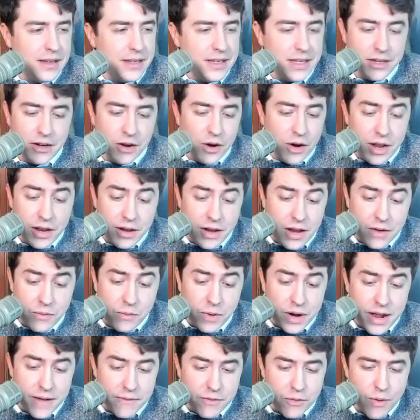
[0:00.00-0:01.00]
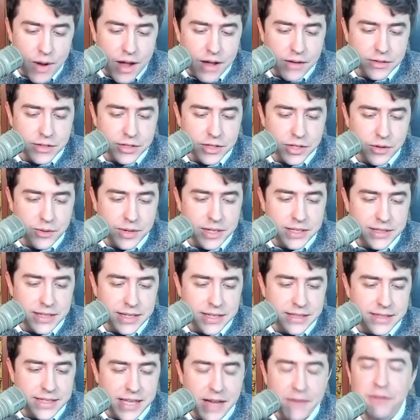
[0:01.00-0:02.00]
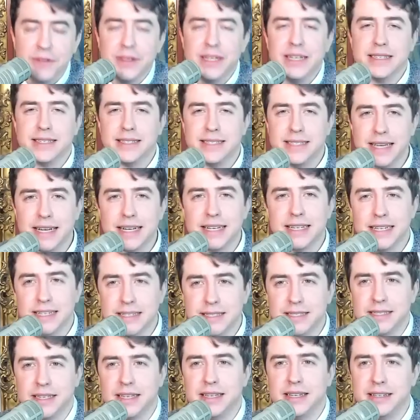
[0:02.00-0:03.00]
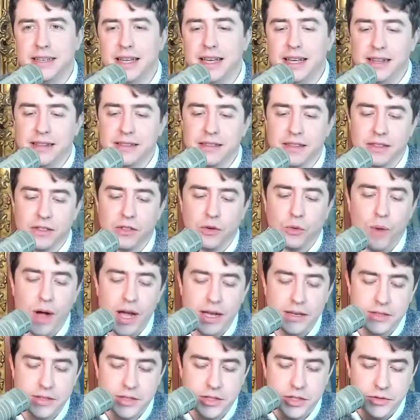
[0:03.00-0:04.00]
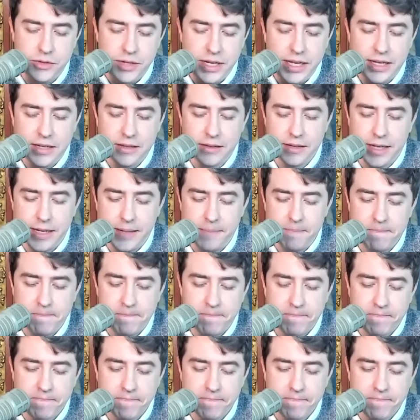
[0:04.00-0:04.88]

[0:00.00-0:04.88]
in whatever else. So it's definitely a sickness in the West uniquely.